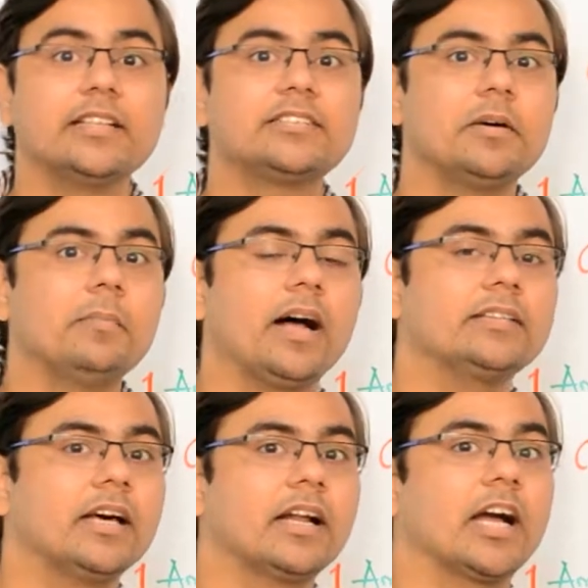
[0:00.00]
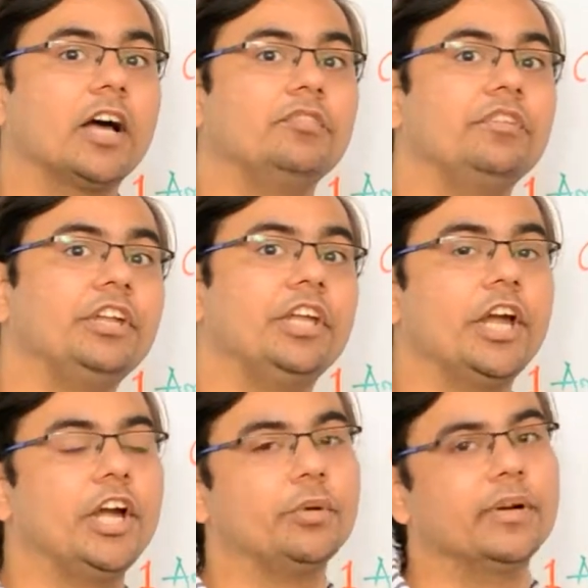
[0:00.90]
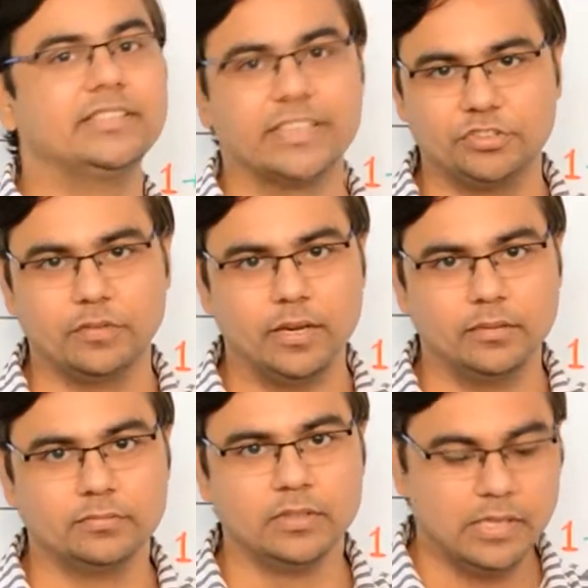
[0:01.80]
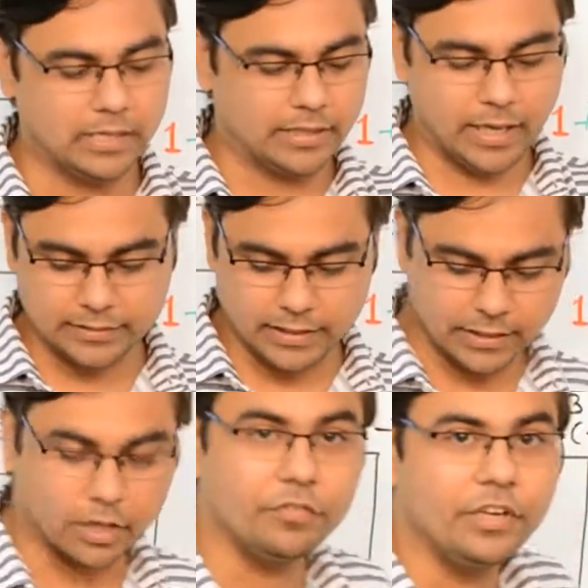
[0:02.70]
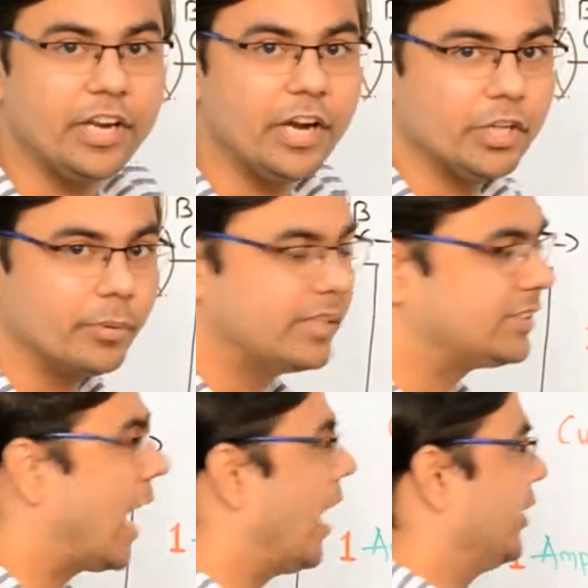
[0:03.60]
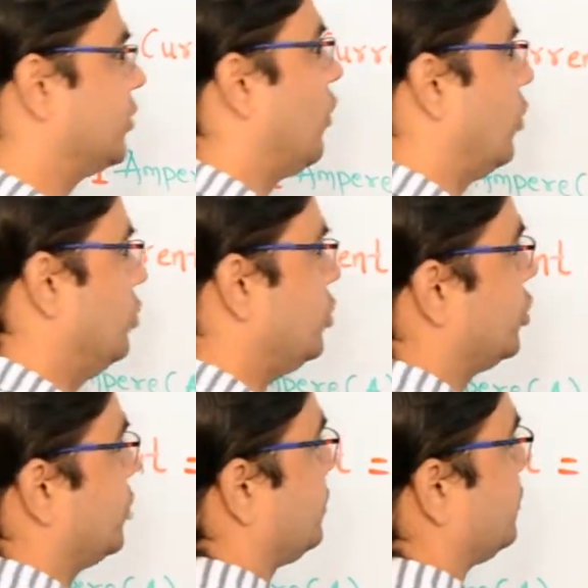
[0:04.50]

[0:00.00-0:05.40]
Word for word: are some other convenient units as well. The other convenient units are as follows.